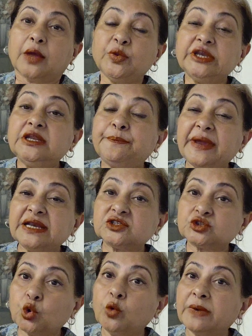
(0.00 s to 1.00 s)
We depend
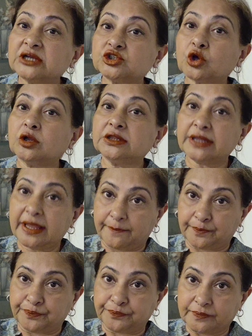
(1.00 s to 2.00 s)
so much on
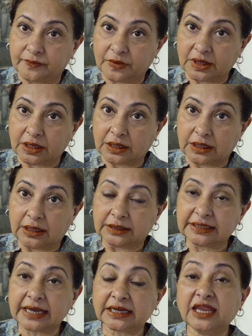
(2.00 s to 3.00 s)
them
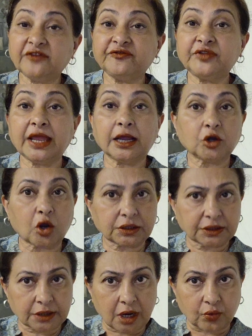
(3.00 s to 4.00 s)
that if they are
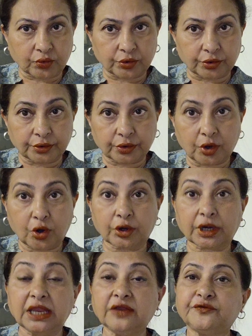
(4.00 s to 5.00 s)
not around
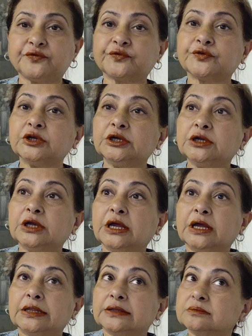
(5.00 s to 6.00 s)
or if
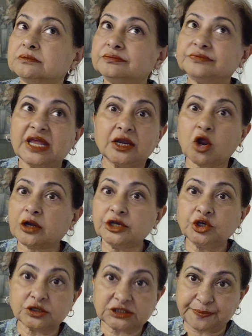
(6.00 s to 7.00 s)
they're not
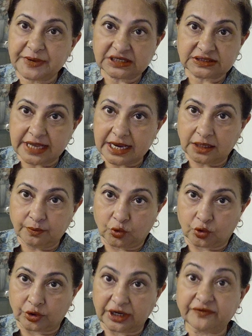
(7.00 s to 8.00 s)
in your space
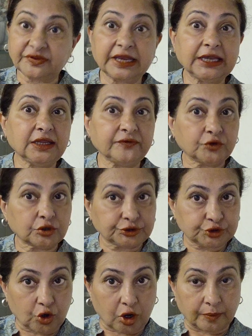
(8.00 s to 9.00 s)
anymore, if they leave
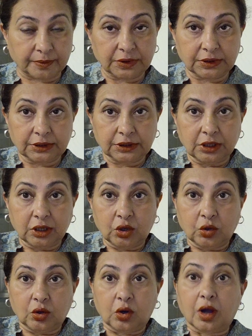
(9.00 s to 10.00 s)
your job,
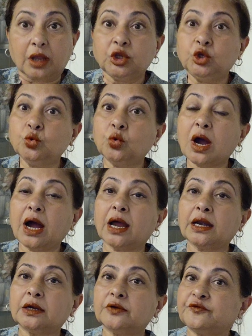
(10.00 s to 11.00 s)
you
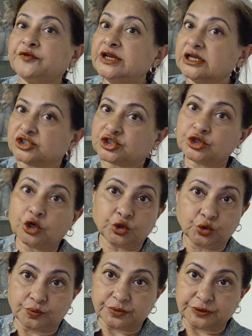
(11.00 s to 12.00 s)
are finished,
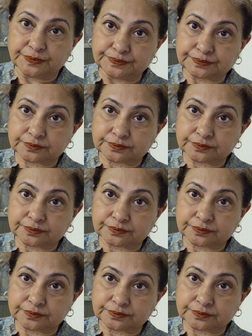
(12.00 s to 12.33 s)
you're doomed.